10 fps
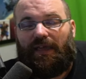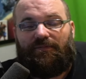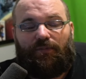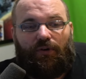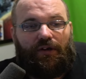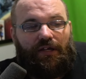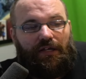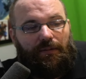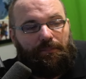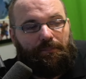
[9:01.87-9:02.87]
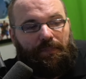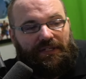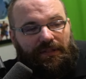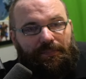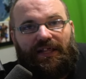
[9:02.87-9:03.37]
for.
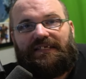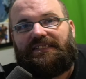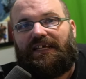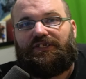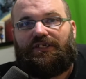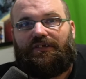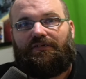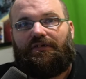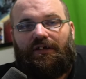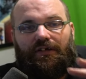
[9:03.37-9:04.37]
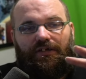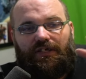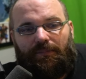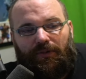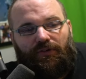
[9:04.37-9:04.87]
But the PlayStation
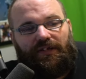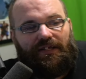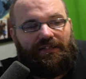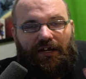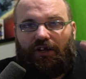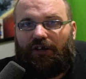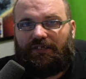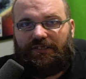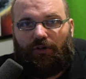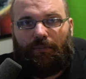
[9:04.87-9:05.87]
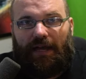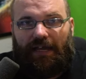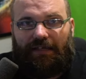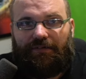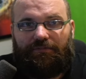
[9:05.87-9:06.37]
community, they're going to still
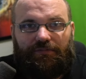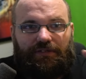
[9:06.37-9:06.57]
buy it.